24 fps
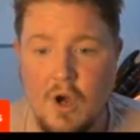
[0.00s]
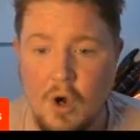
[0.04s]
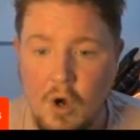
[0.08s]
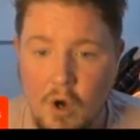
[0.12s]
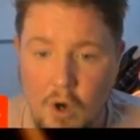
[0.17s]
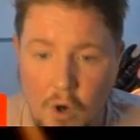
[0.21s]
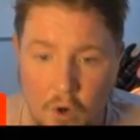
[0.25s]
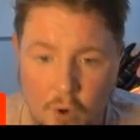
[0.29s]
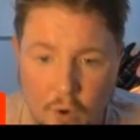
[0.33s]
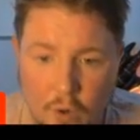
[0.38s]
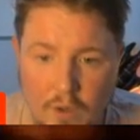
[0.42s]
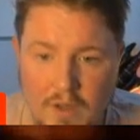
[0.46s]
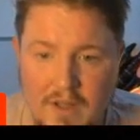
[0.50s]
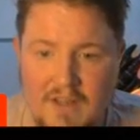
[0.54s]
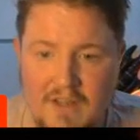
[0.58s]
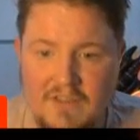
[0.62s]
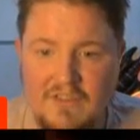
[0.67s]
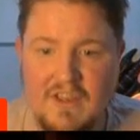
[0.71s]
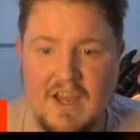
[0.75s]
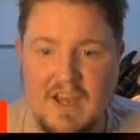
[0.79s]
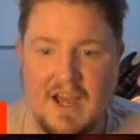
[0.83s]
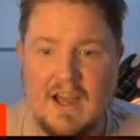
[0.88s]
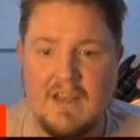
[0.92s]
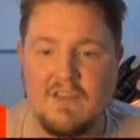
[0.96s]
All these
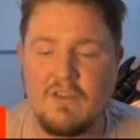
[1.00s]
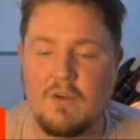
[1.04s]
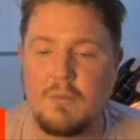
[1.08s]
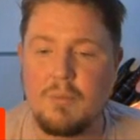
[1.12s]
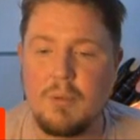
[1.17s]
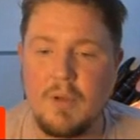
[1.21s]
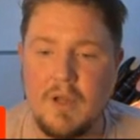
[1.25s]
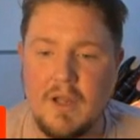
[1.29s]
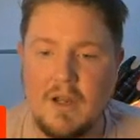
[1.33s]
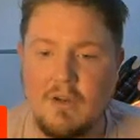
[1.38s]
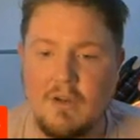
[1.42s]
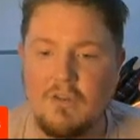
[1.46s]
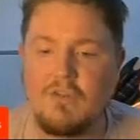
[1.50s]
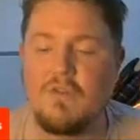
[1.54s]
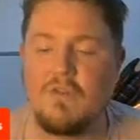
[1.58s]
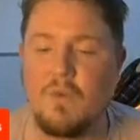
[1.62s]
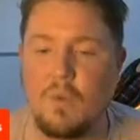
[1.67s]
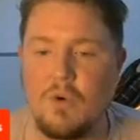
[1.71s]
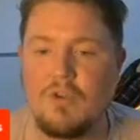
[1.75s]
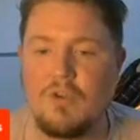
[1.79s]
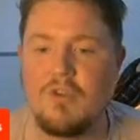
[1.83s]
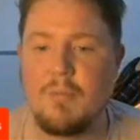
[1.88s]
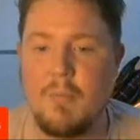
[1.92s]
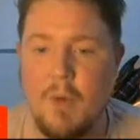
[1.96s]
guys are players
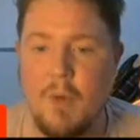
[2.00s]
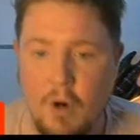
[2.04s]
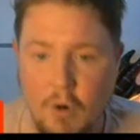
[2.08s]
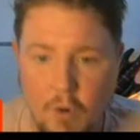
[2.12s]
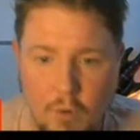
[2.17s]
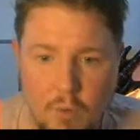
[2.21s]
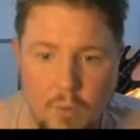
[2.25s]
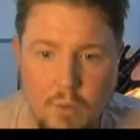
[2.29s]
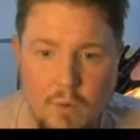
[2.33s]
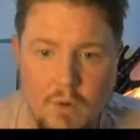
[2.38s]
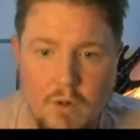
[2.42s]
for tomorrow.